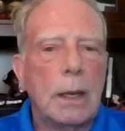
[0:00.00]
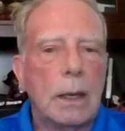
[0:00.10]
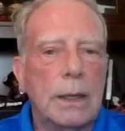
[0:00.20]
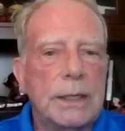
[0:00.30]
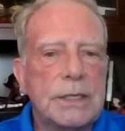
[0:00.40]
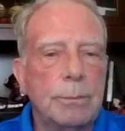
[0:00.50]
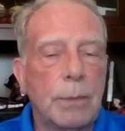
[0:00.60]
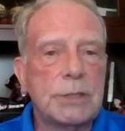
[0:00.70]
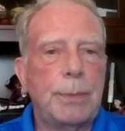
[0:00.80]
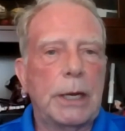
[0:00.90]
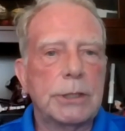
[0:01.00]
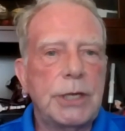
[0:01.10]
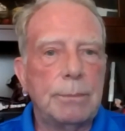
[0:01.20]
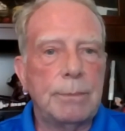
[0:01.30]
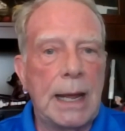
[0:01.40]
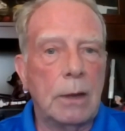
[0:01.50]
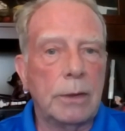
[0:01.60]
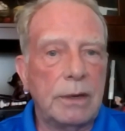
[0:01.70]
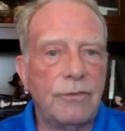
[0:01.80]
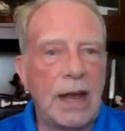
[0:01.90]
It's in much better shape now,
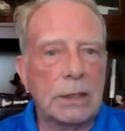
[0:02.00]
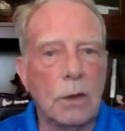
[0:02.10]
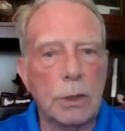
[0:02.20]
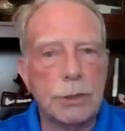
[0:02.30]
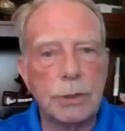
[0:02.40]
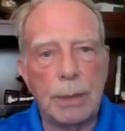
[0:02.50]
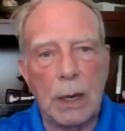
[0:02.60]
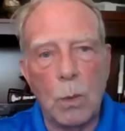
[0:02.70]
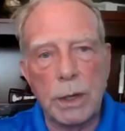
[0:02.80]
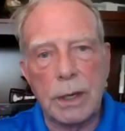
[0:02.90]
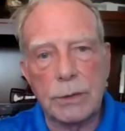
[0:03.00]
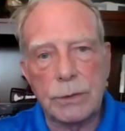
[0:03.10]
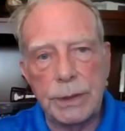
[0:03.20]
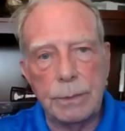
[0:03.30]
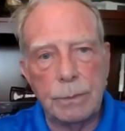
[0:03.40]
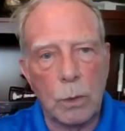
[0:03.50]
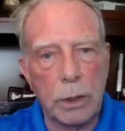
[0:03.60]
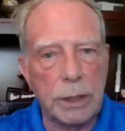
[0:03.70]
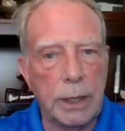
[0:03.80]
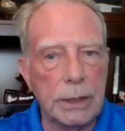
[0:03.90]
and in fact larger by one country
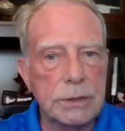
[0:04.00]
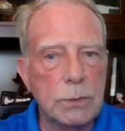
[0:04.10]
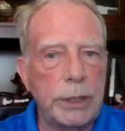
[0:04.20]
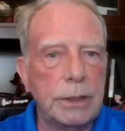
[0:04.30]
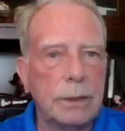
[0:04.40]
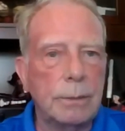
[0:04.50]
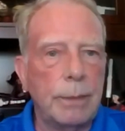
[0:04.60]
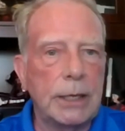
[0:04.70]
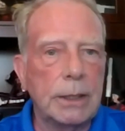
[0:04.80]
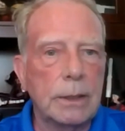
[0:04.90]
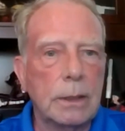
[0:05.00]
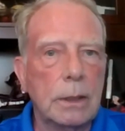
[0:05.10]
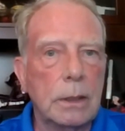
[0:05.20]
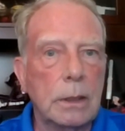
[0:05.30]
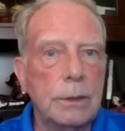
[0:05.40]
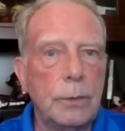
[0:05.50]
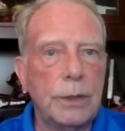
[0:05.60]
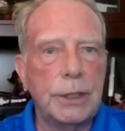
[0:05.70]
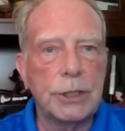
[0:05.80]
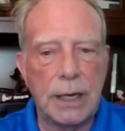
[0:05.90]
working on Sweden to make it a new
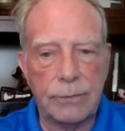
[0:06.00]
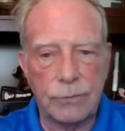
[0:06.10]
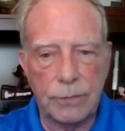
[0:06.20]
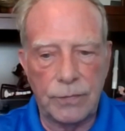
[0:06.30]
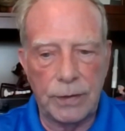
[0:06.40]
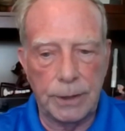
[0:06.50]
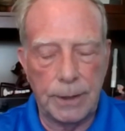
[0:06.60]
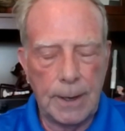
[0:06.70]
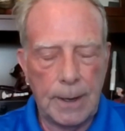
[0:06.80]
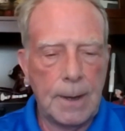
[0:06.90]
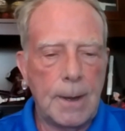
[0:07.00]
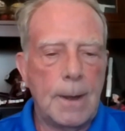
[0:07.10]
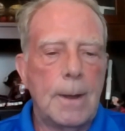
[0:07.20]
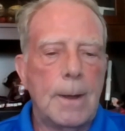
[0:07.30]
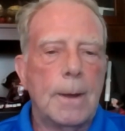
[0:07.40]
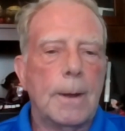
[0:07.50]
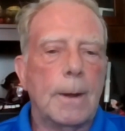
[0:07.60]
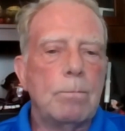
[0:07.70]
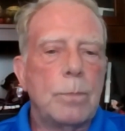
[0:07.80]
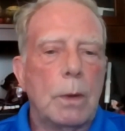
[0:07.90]
addition after Finland.
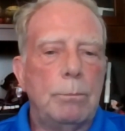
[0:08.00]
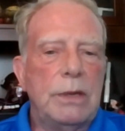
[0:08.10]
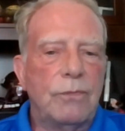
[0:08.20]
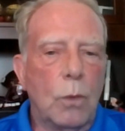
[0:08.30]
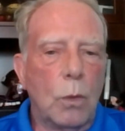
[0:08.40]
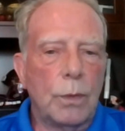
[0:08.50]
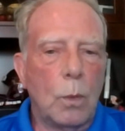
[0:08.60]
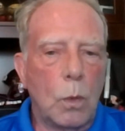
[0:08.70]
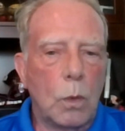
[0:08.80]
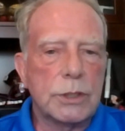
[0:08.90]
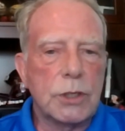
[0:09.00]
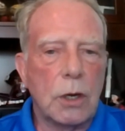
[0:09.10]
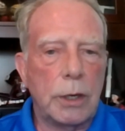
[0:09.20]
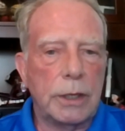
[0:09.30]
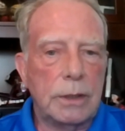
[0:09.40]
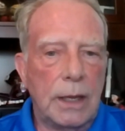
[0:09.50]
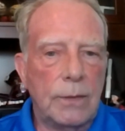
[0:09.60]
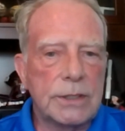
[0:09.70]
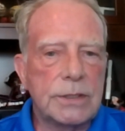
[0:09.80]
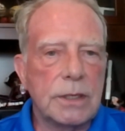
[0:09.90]
Before the war started,
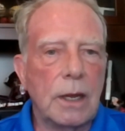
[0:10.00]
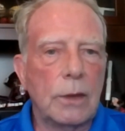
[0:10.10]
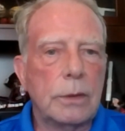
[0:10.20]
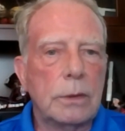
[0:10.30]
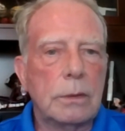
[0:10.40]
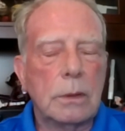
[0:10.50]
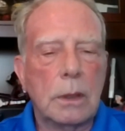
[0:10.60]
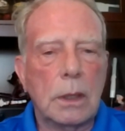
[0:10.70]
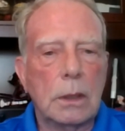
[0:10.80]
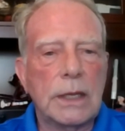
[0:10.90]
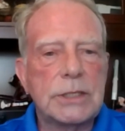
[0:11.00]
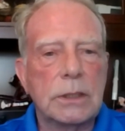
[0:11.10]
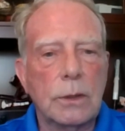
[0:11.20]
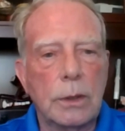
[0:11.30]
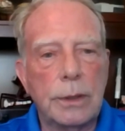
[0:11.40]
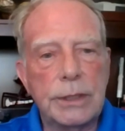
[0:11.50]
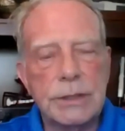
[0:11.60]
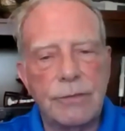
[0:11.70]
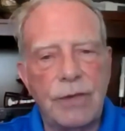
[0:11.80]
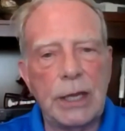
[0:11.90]
and this is another lesson learned,
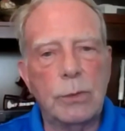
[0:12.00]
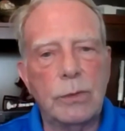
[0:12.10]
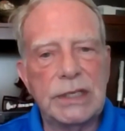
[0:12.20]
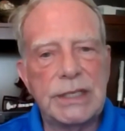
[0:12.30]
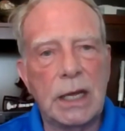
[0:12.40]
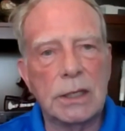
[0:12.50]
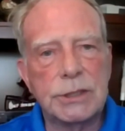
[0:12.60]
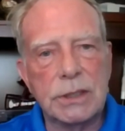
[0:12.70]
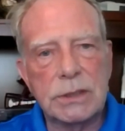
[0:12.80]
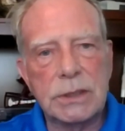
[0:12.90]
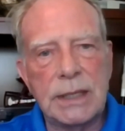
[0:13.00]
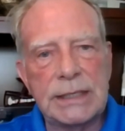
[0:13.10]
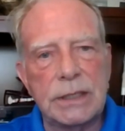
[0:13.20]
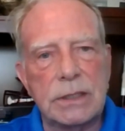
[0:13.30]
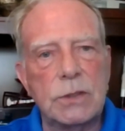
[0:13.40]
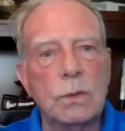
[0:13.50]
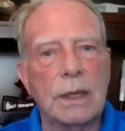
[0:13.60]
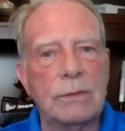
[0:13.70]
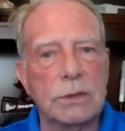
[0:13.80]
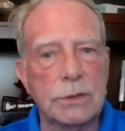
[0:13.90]
is the value of intelligence, and that's at two
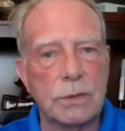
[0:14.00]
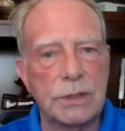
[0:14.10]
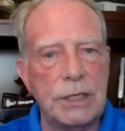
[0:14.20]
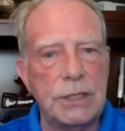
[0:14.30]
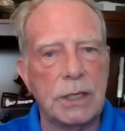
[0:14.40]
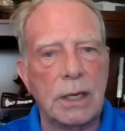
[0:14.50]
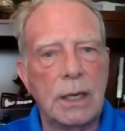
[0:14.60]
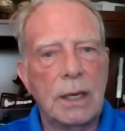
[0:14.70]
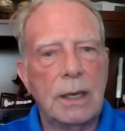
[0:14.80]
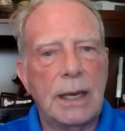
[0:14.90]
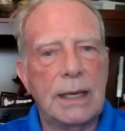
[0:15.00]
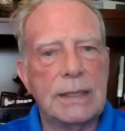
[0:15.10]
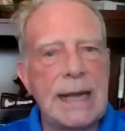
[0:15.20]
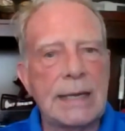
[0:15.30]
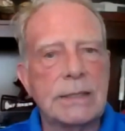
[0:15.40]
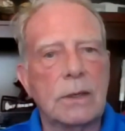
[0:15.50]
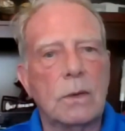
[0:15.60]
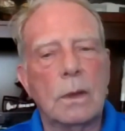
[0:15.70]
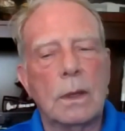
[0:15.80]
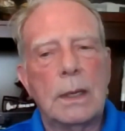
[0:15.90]
levels, strategic and
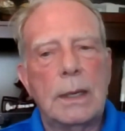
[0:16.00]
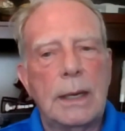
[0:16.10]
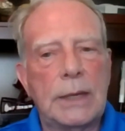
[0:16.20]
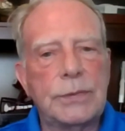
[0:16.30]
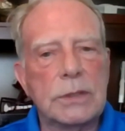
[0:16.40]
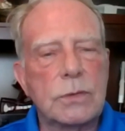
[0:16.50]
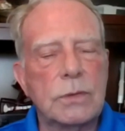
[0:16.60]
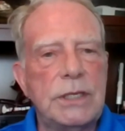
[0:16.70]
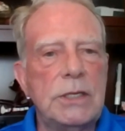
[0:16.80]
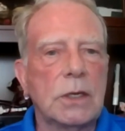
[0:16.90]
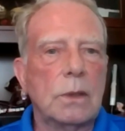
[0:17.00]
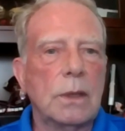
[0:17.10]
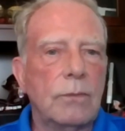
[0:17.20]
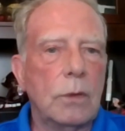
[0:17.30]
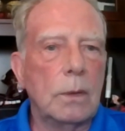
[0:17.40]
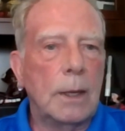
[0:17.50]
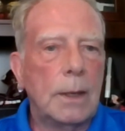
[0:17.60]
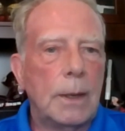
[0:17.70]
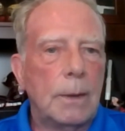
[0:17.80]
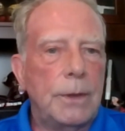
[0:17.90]
tactical. At the strategic level,
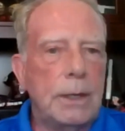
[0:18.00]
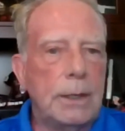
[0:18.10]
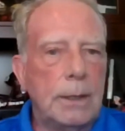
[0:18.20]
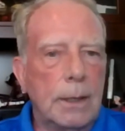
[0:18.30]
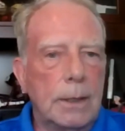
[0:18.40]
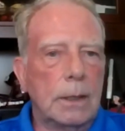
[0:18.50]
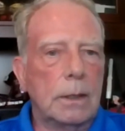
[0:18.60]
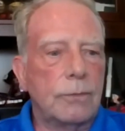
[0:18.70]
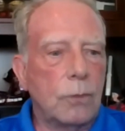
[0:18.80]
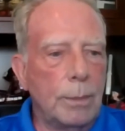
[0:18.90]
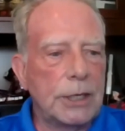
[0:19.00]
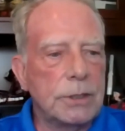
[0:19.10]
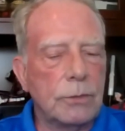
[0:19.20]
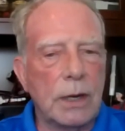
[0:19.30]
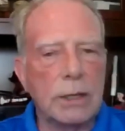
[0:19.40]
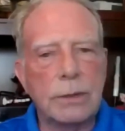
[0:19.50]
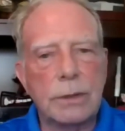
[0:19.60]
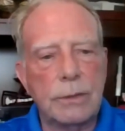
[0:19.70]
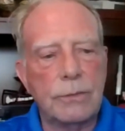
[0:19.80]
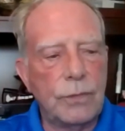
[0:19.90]
the aforementioned
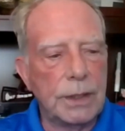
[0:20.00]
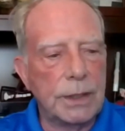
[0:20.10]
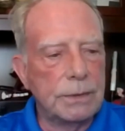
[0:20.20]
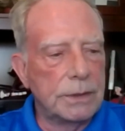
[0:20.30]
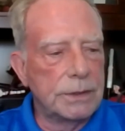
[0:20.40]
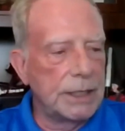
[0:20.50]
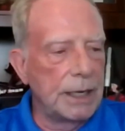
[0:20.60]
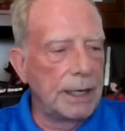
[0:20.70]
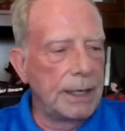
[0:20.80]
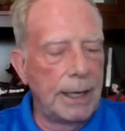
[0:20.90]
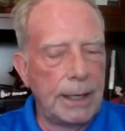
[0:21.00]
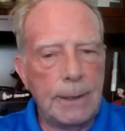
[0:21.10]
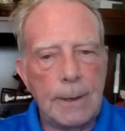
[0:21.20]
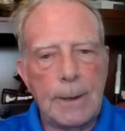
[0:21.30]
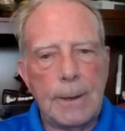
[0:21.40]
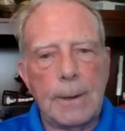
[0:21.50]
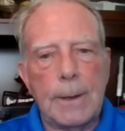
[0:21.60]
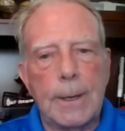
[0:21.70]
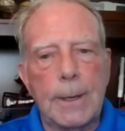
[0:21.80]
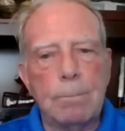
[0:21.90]
director of CIA
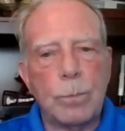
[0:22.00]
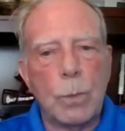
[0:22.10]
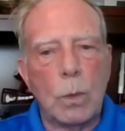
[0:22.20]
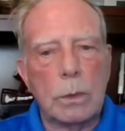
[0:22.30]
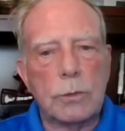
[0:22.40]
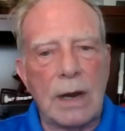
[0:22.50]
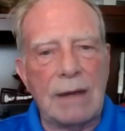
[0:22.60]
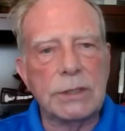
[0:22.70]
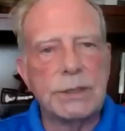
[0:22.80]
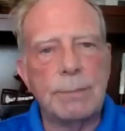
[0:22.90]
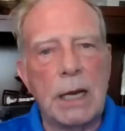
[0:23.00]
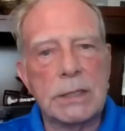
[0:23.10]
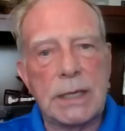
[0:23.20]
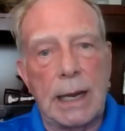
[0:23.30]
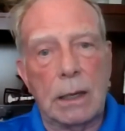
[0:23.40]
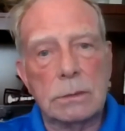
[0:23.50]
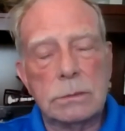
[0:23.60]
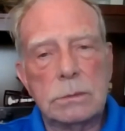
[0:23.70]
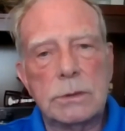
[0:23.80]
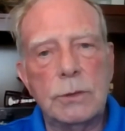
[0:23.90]
traveled to Moscow
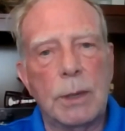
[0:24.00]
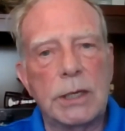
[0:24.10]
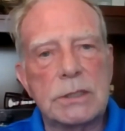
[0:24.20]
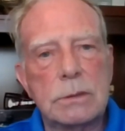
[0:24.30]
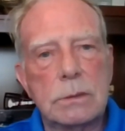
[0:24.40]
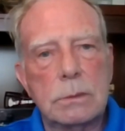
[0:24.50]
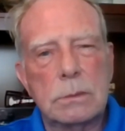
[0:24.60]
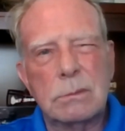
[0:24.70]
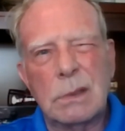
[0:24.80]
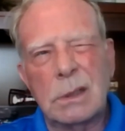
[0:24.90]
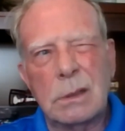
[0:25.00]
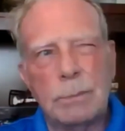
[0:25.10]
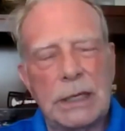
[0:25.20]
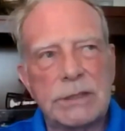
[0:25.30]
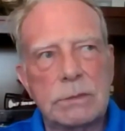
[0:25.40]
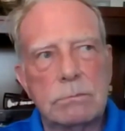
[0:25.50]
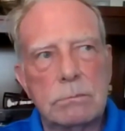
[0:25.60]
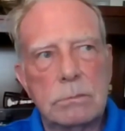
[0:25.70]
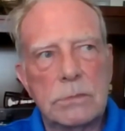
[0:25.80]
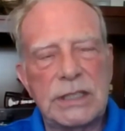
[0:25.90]
2 months, about
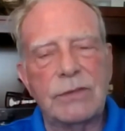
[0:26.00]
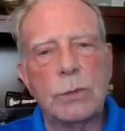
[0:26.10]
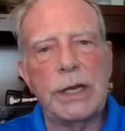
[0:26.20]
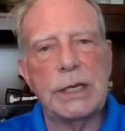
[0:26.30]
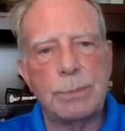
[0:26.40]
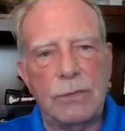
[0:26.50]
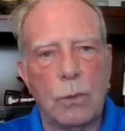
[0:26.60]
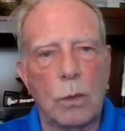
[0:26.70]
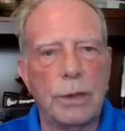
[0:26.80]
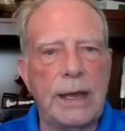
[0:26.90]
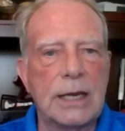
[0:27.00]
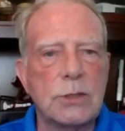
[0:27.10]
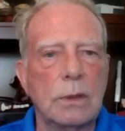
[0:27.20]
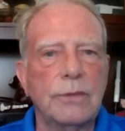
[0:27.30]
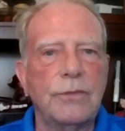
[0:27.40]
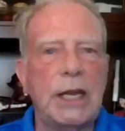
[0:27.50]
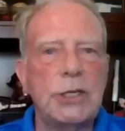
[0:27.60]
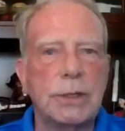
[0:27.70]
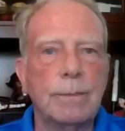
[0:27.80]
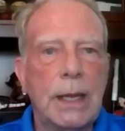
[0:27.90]
7 weeks before the actual
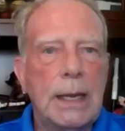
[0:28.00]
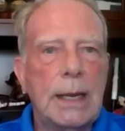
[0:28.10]
invasion,